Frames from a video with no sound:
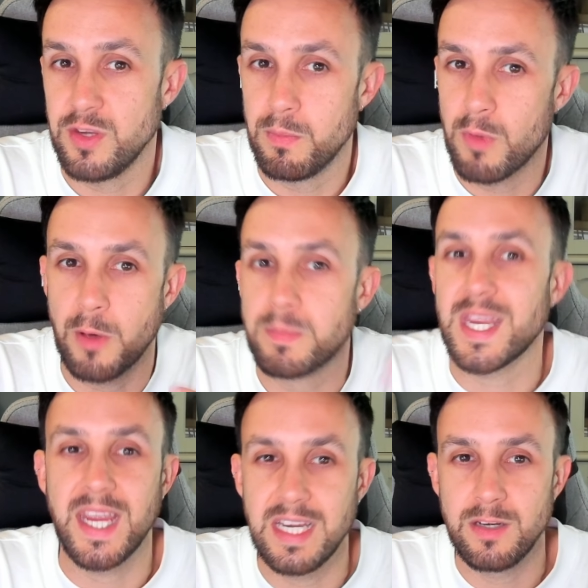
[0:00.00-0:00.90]

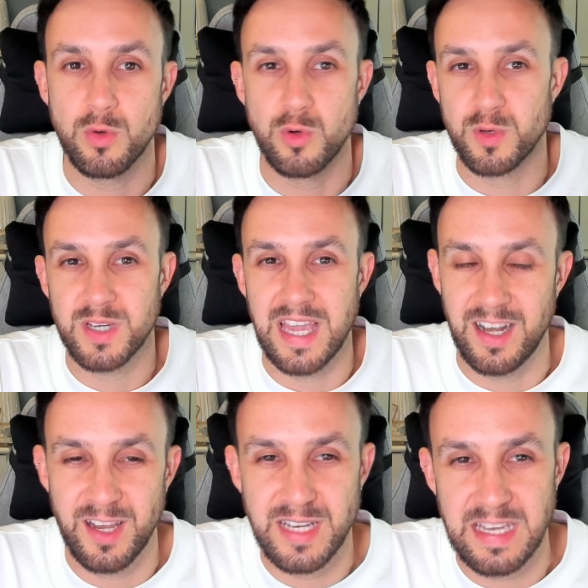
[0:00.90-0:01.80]
obtain or get
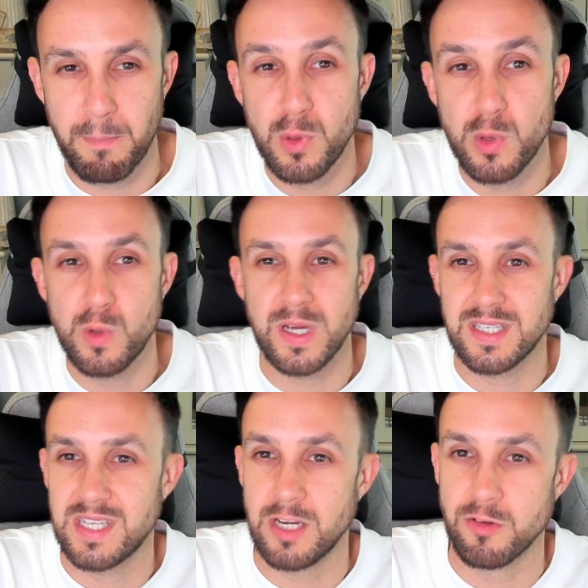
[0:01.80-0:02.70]
lucky and pull a
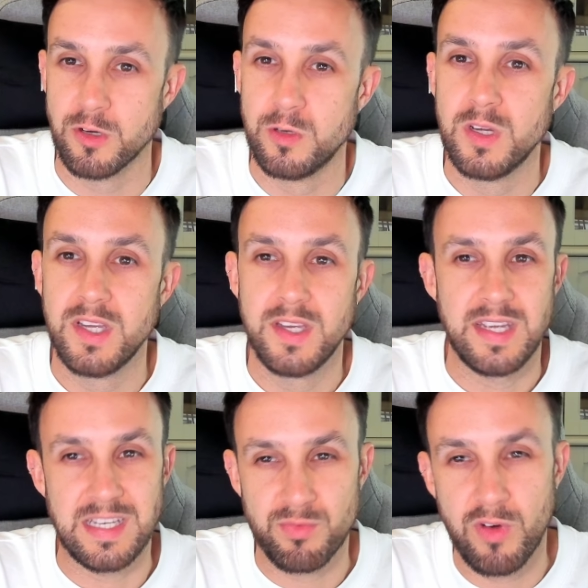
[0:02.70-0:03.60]
serial,
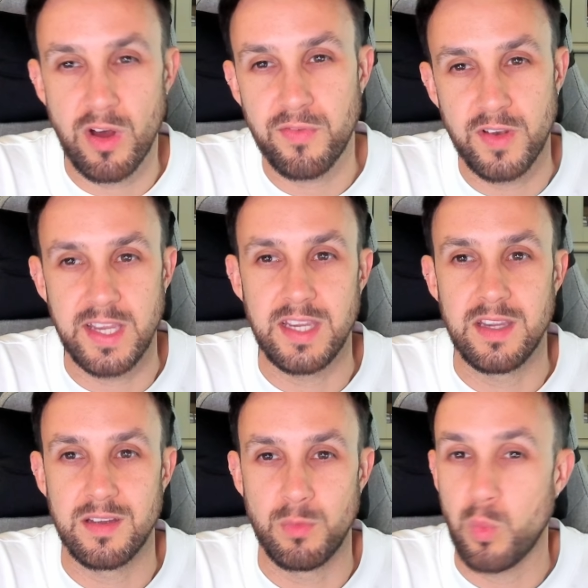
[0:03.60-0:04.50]
it's roughly
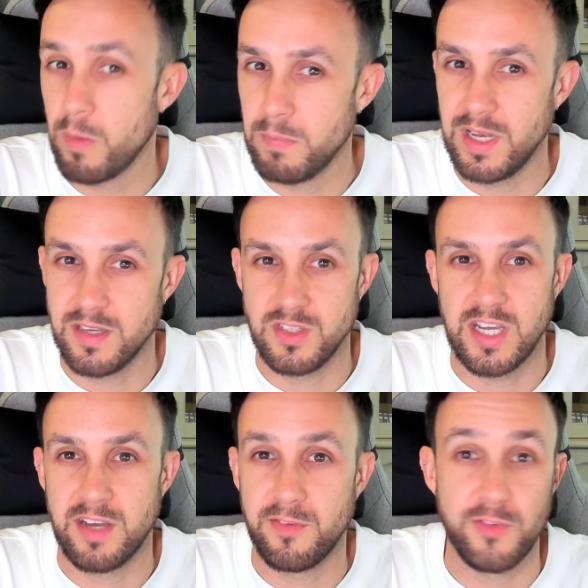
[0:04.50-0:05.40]
1 million
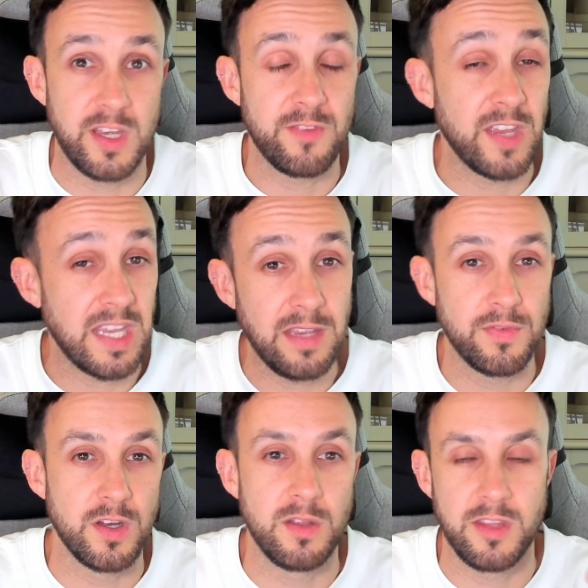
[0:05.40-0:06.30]
yen for
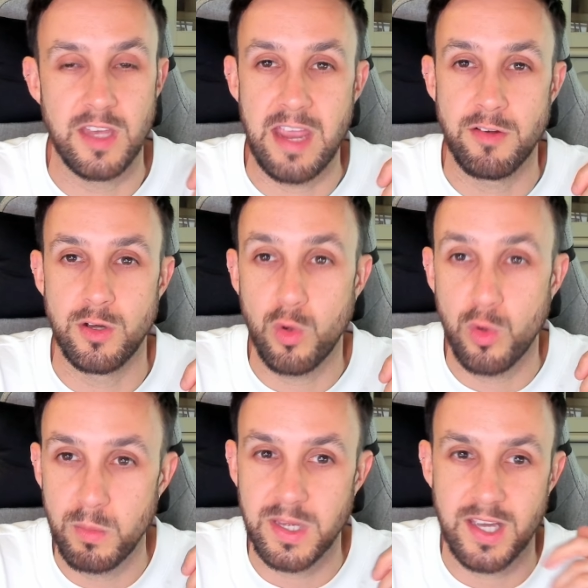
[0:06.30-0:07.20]
either the Eren
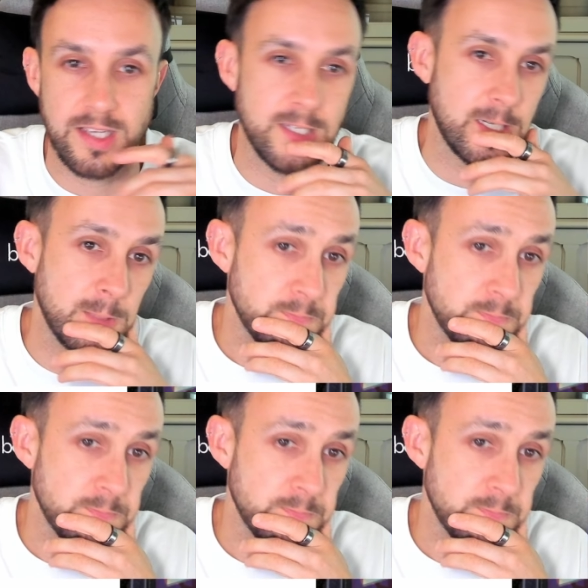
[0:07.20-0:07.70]
or Mikasa.